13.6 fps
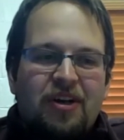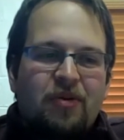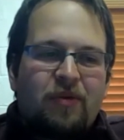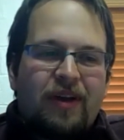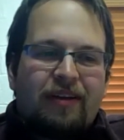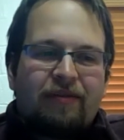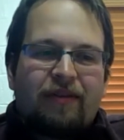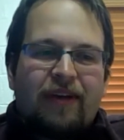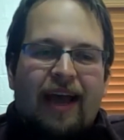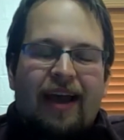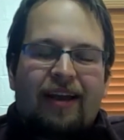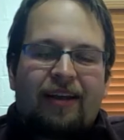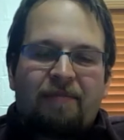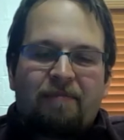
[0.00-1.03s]
We have had
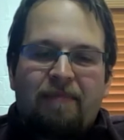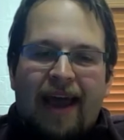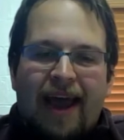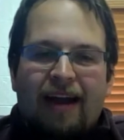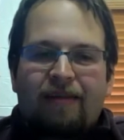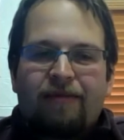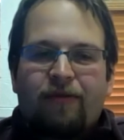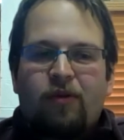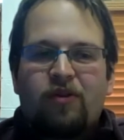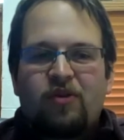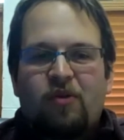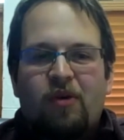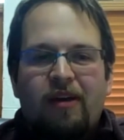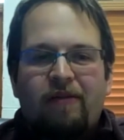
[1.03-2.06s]
a packed full
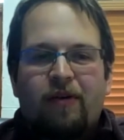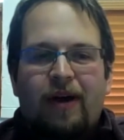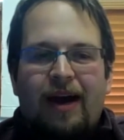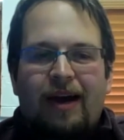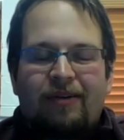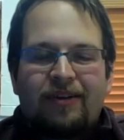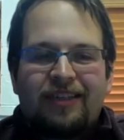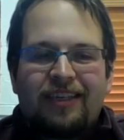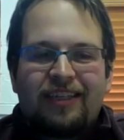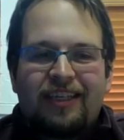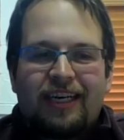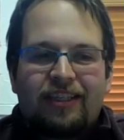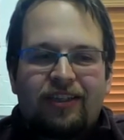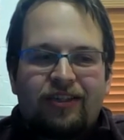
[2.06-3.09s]
24 hours since
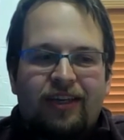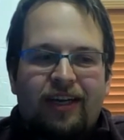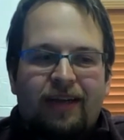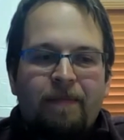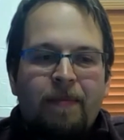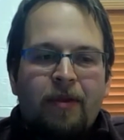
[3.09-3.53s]
yesterday.